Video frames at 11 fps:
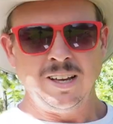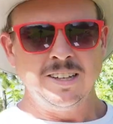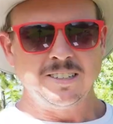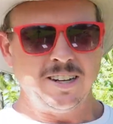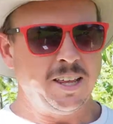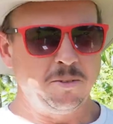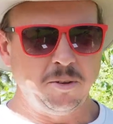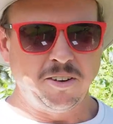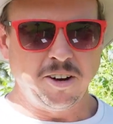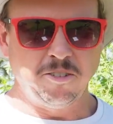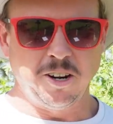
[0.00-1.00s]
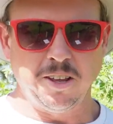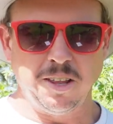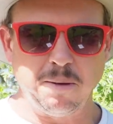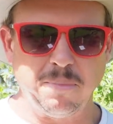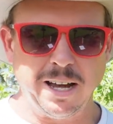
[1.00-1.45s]
So now that we've covered all
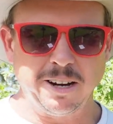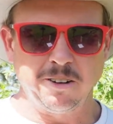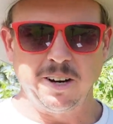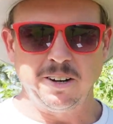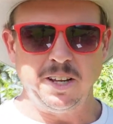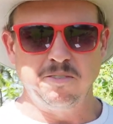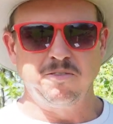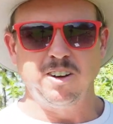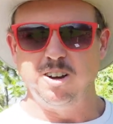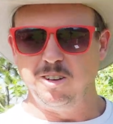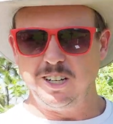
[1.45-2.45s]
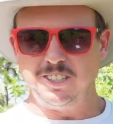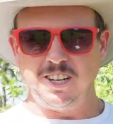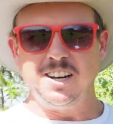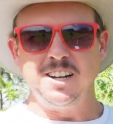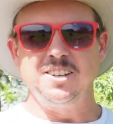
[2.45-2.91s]
that background info, let's
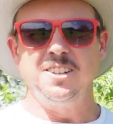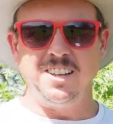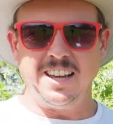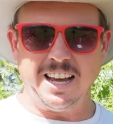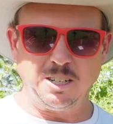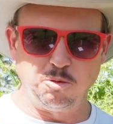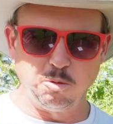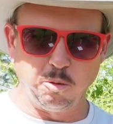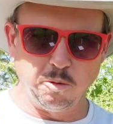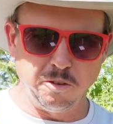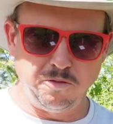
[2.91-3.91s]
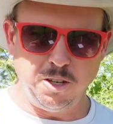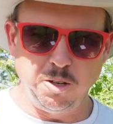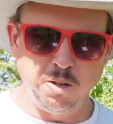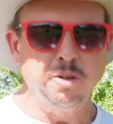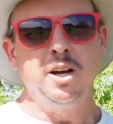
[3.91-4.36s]
get into the actual
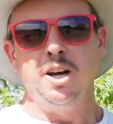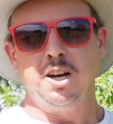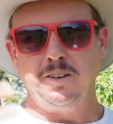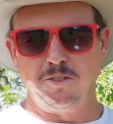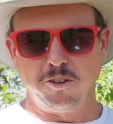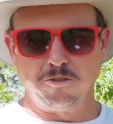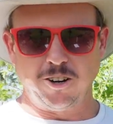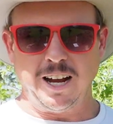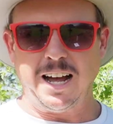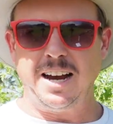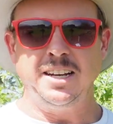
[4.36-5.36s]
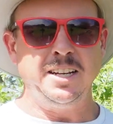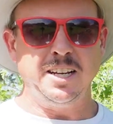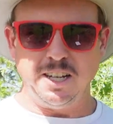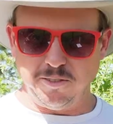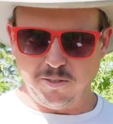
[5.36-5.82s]
review of the variety
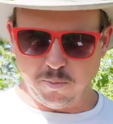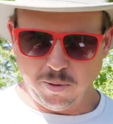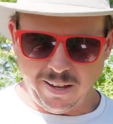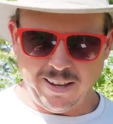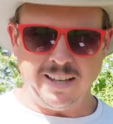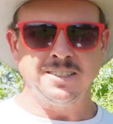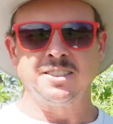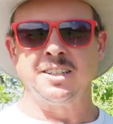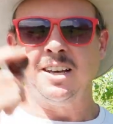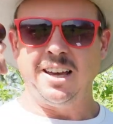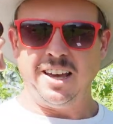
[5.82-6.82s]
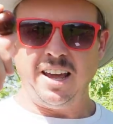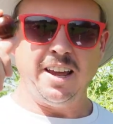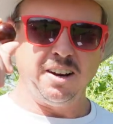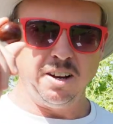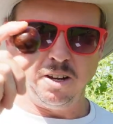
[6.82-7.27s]
of the plants
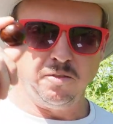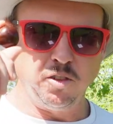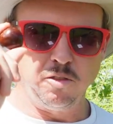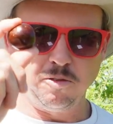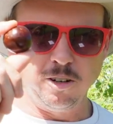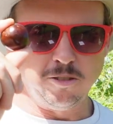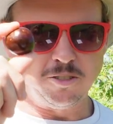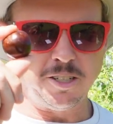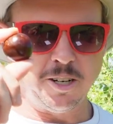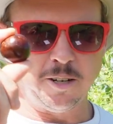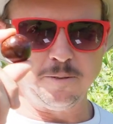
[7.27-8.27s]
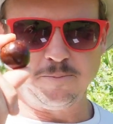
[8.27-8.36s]
and of the fruits here.